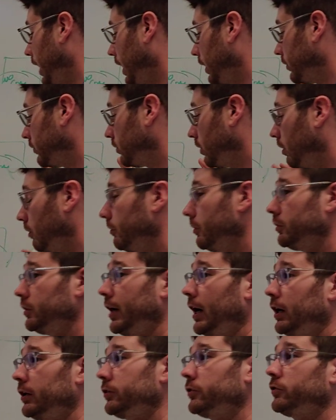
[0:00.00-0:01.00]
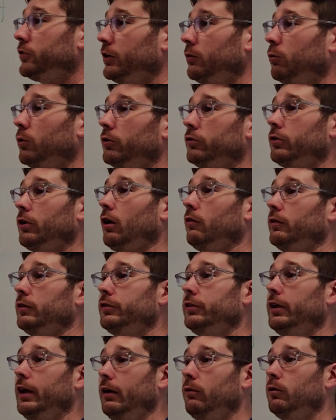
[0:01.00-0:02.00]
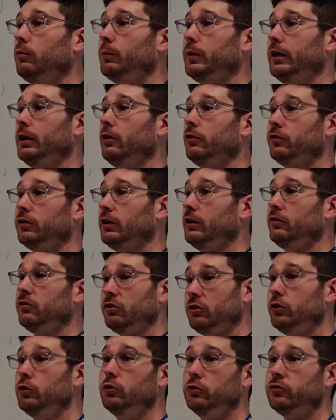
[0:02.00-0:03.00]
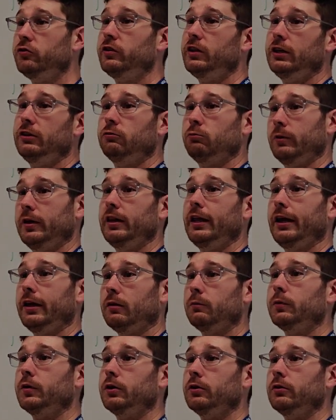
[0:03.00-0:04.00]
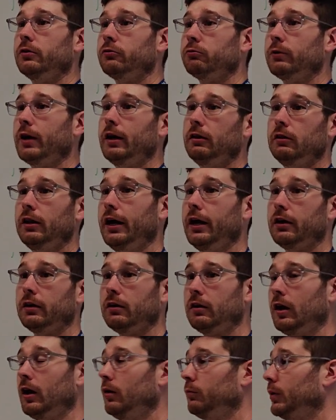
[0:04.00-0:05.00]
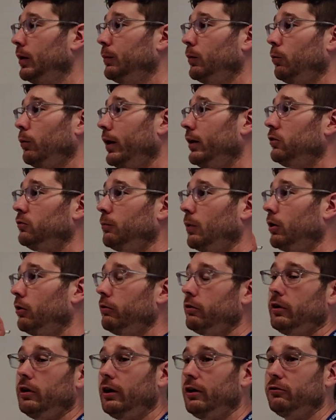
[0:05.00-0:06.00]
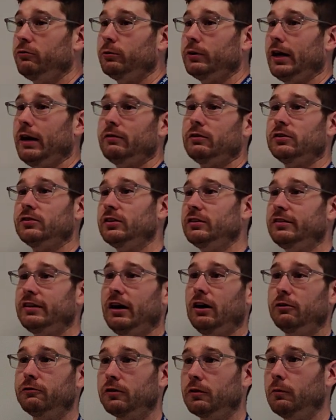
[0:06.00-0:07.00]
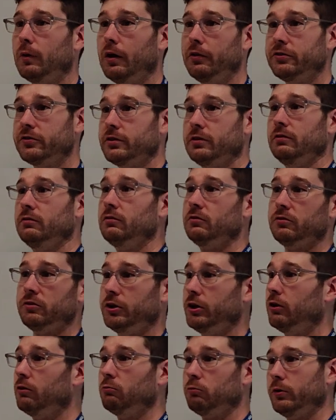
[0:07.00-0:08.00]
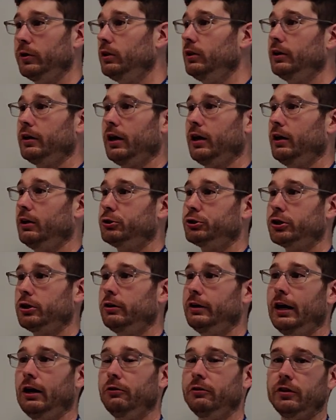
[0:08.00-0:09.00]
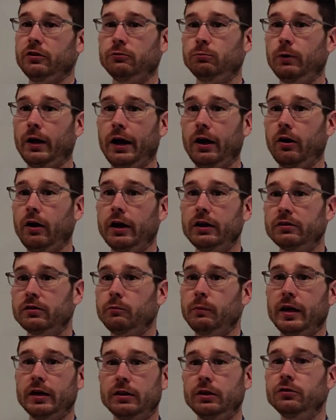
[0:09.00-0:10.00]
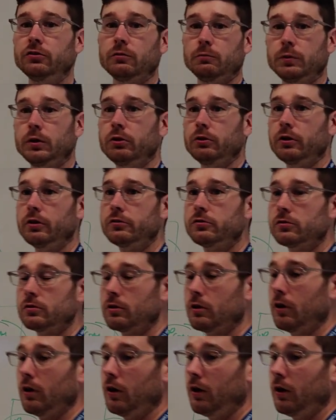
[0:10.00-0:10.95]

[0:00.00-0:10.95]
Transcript: that solved the tasks that we're solving today with PLCs used these relay computers, right? Like people way smarter than us would have to sit down for months and really kind of churn out this wiring to make these computers.